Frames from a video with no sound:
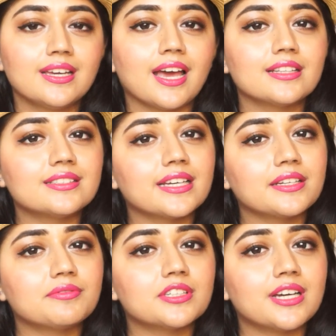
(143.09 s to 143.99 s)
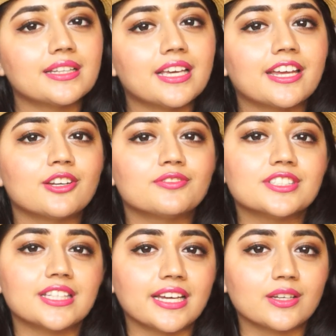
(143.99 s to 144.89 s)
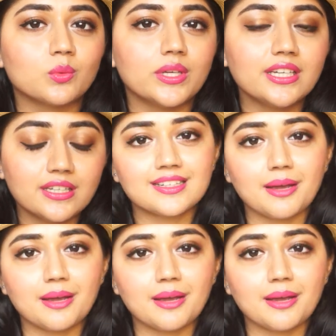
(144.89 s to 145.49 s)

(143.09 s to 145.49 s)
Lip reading: and the second winner at the end of the second week.